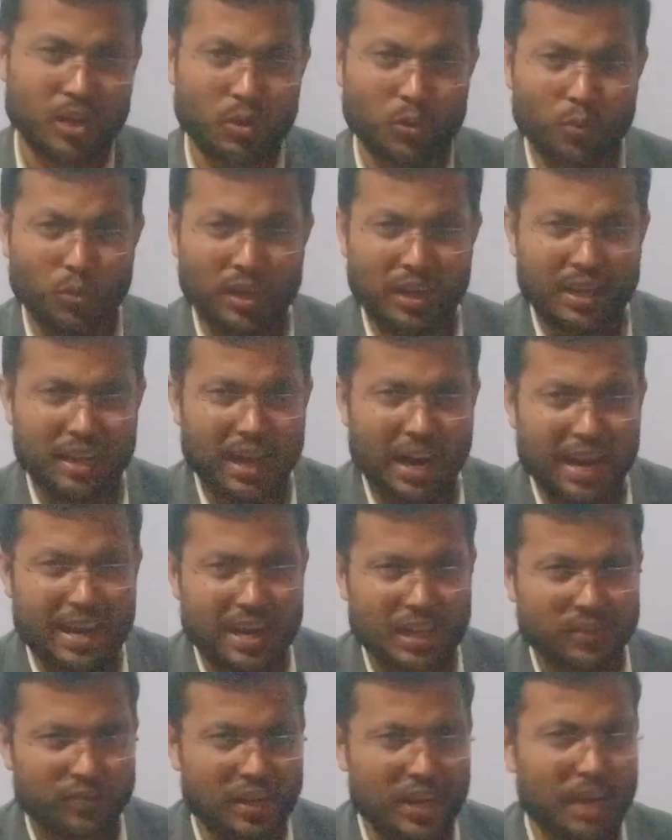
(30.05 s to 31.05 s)
Today I
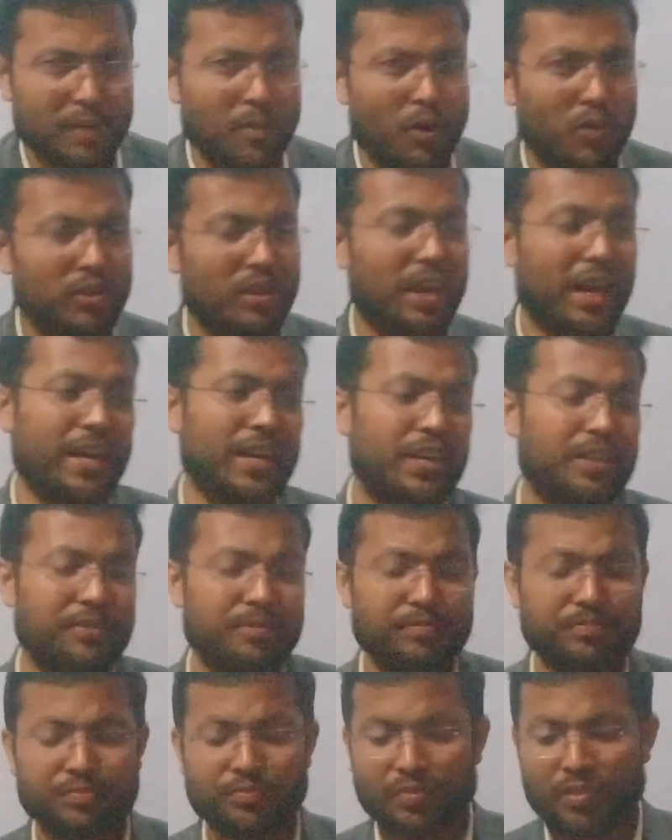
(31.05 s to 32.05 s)
explain about the light.
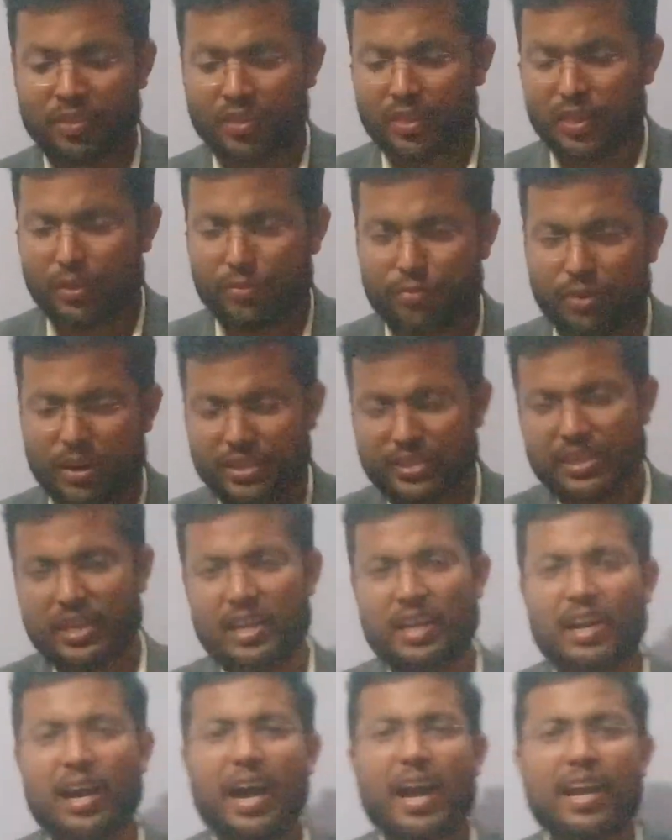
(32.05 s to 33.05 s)
The first
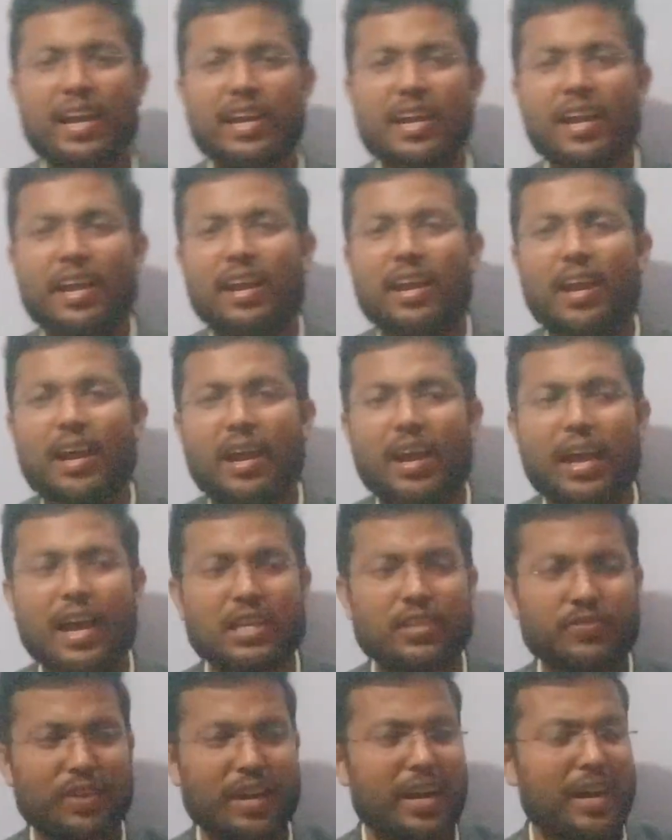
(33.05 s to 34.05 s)
thing I
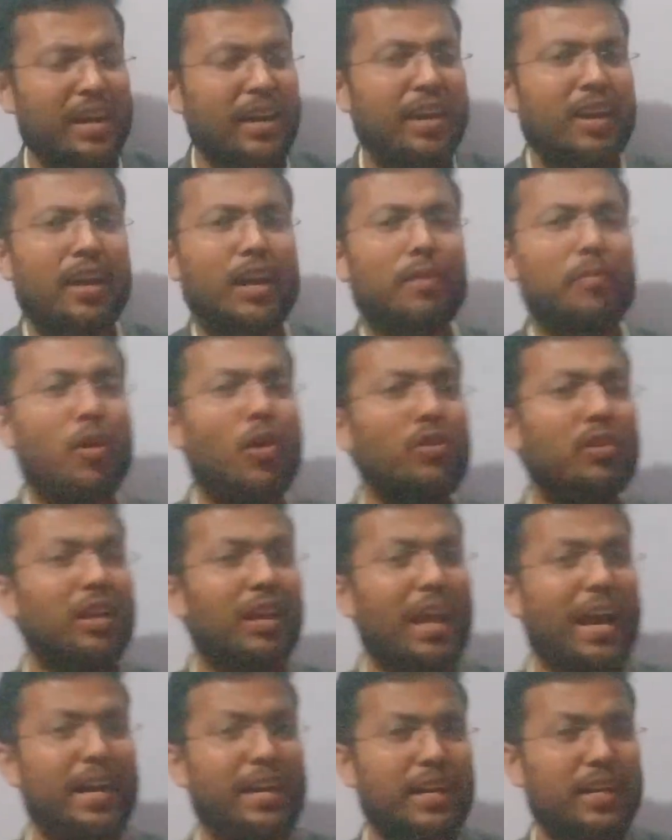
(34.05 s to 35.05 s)
explain about the
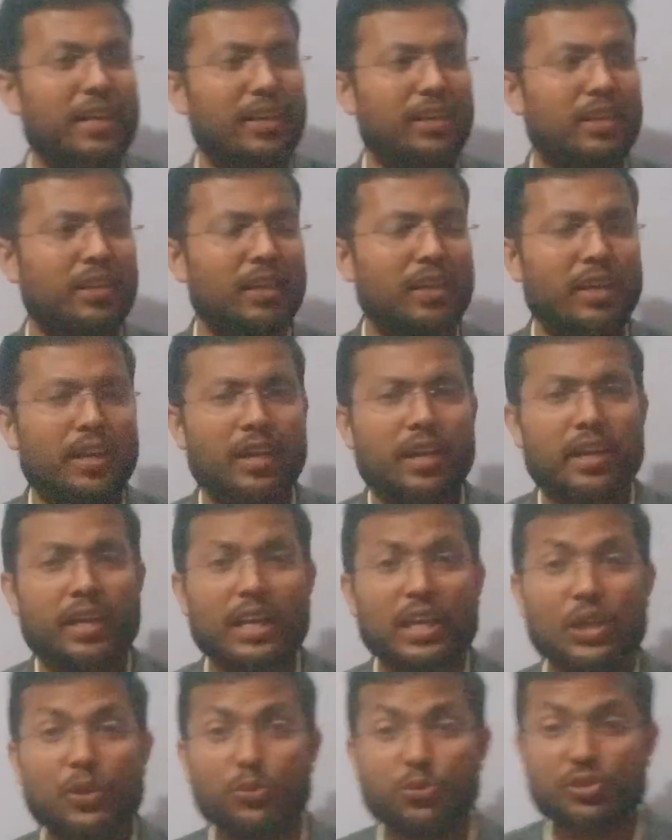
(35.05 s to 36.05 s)
light.
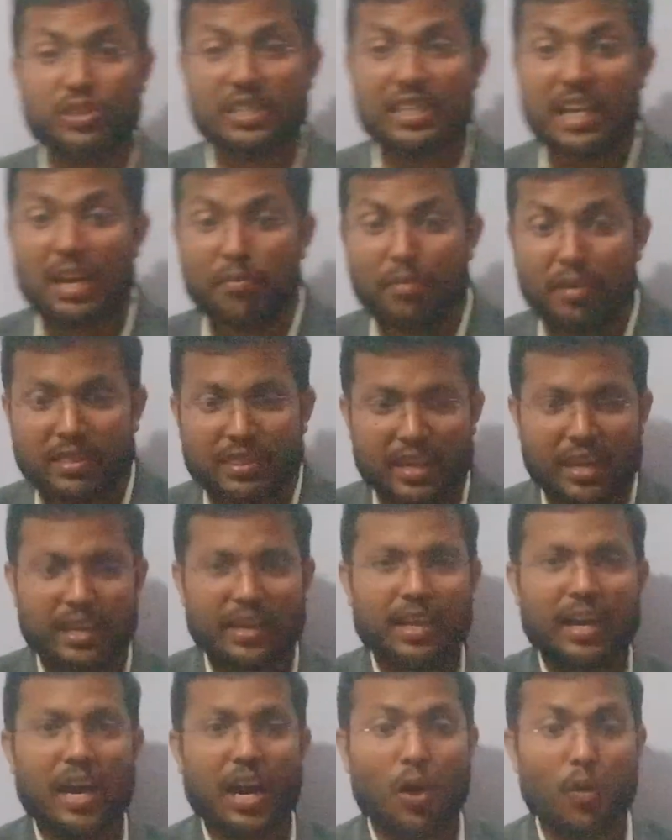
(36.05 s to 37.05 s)
You see
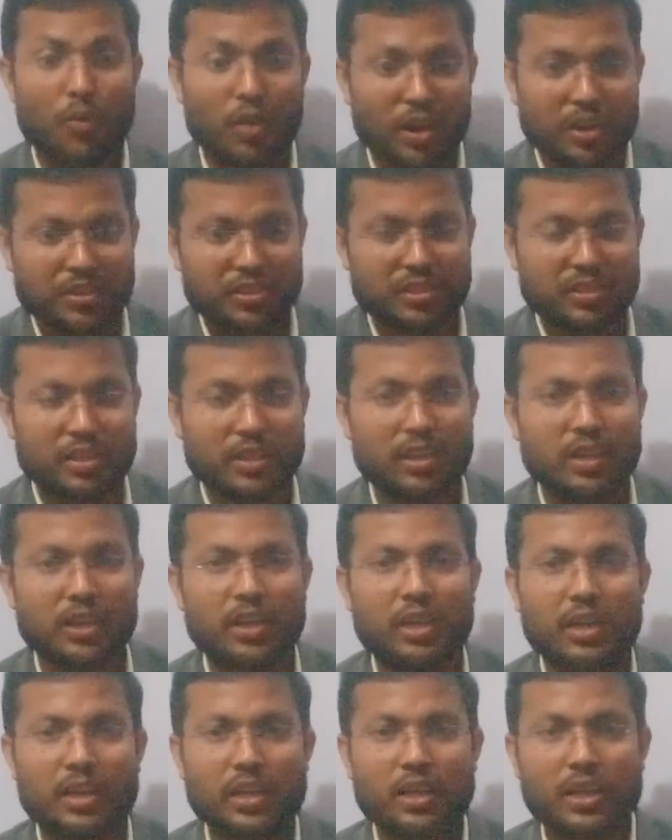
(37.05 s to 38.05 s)
everything around us.
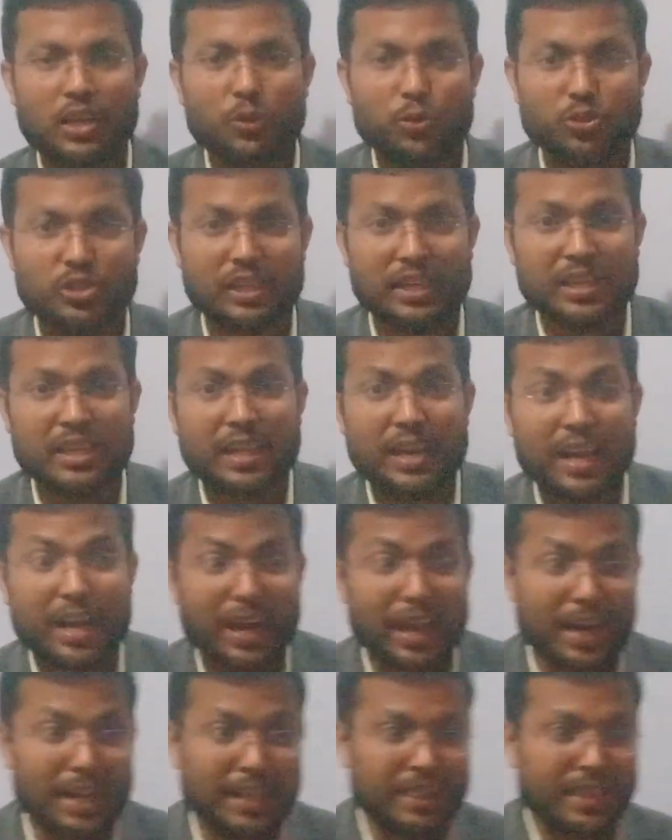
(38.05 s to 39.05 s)
You see
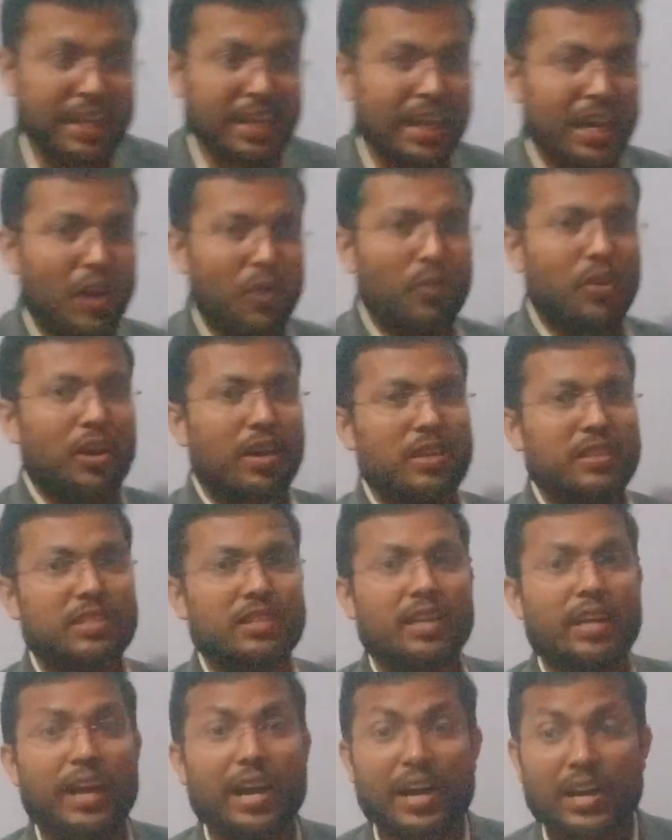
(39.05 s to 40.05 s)
anything around
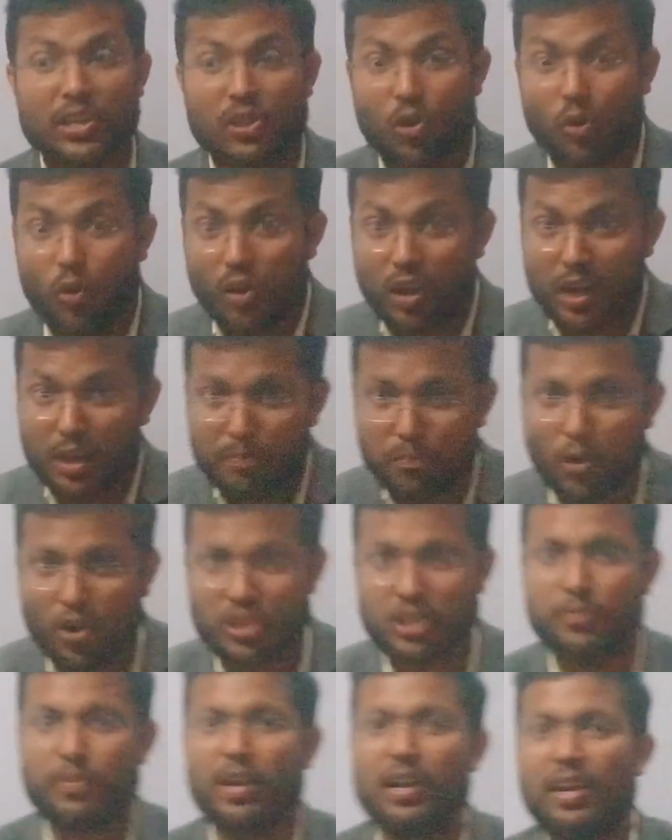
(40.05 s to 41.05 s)
us, it is only
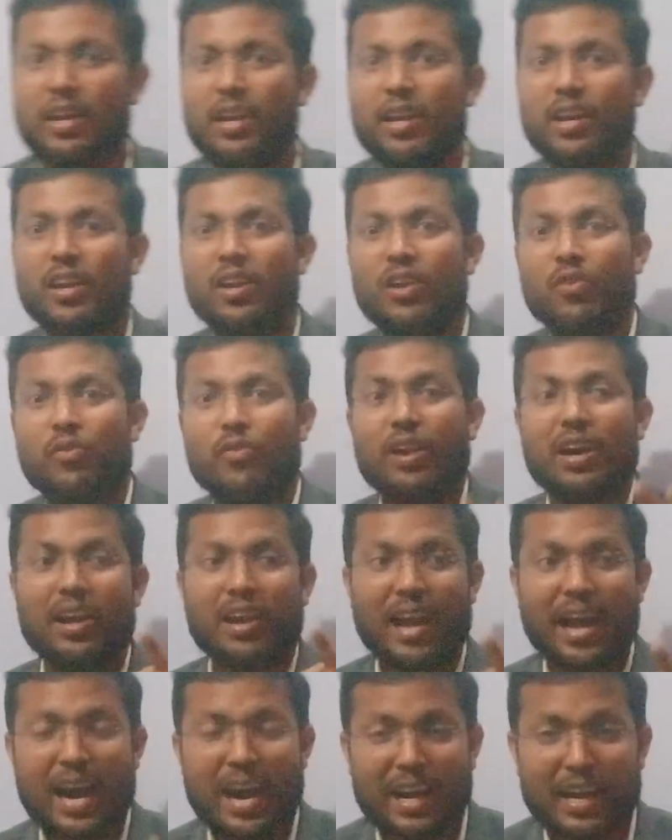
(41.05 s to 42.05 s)
possible when
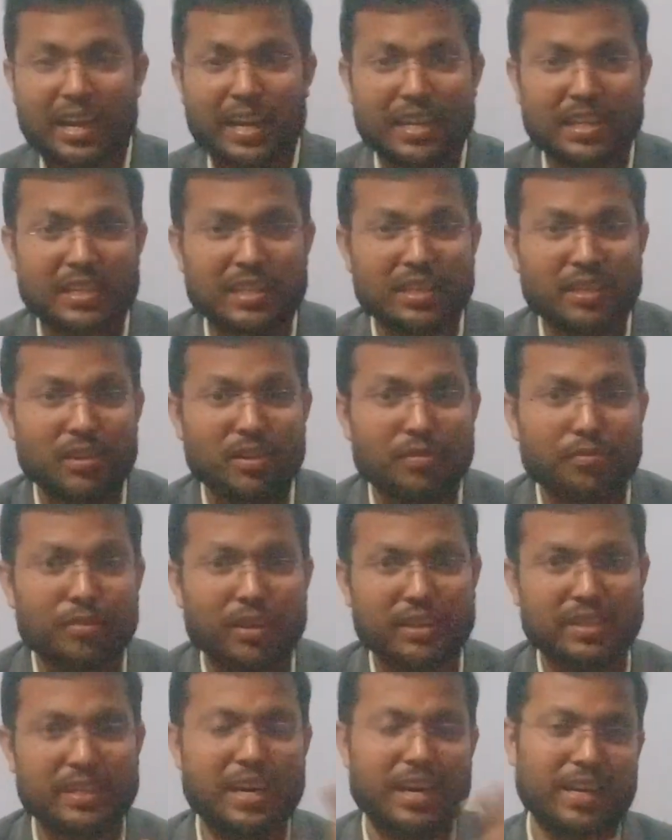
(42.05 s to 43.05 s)
light is
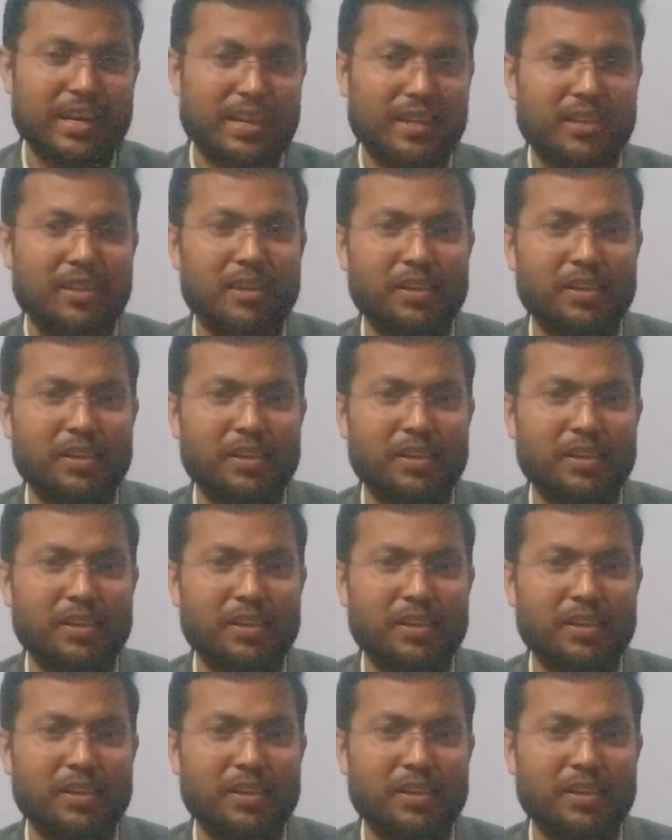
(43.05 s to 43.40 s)
present.